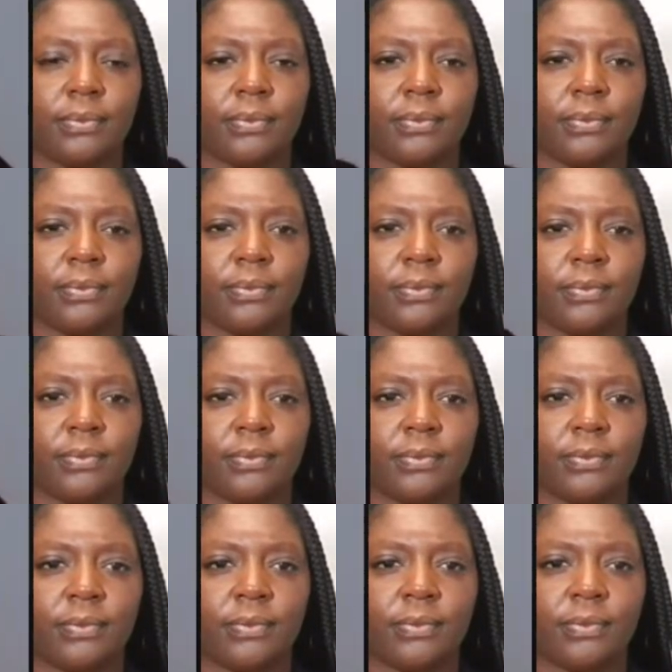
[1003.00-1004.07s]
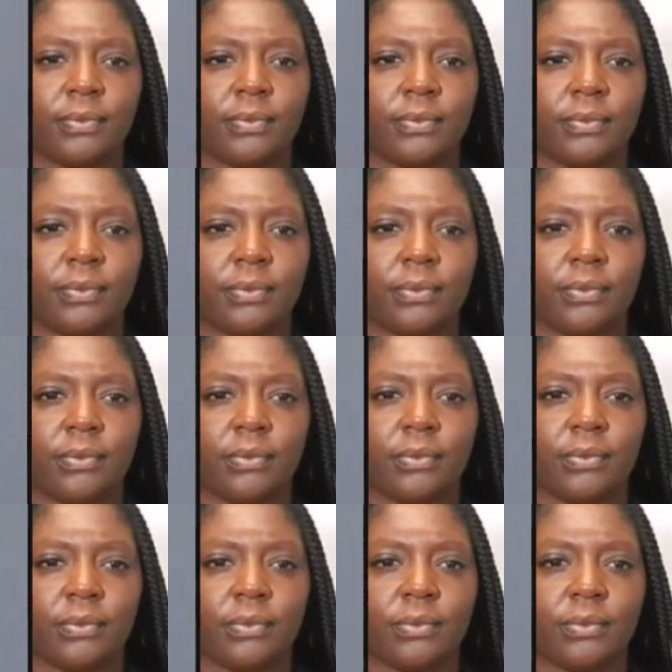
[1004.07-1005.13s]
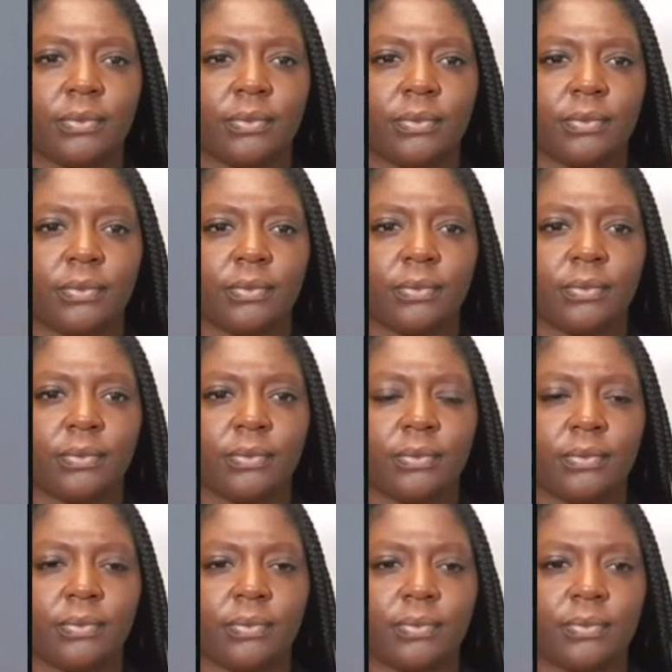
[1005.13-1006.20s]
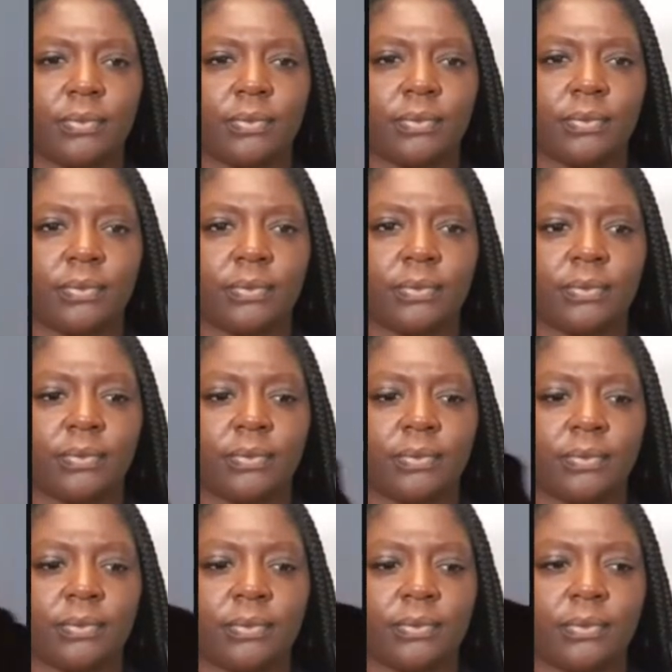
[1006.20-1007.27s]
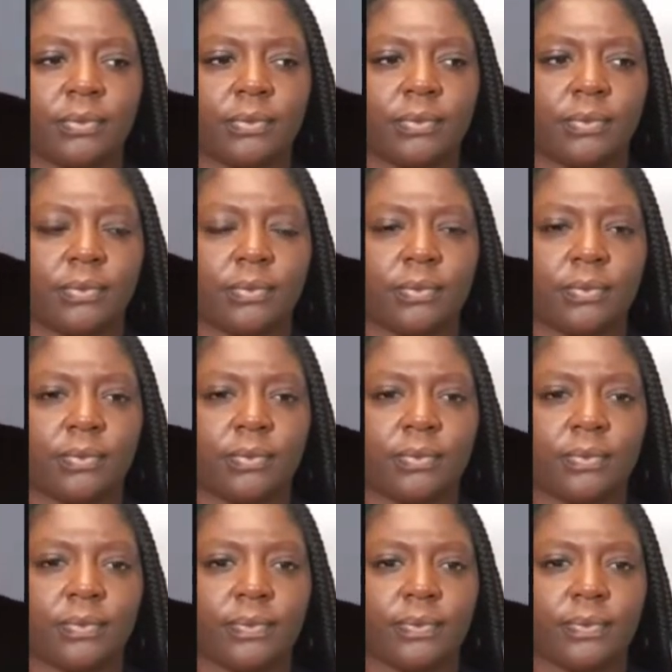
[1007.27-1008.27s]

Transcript: This person isn't speaking.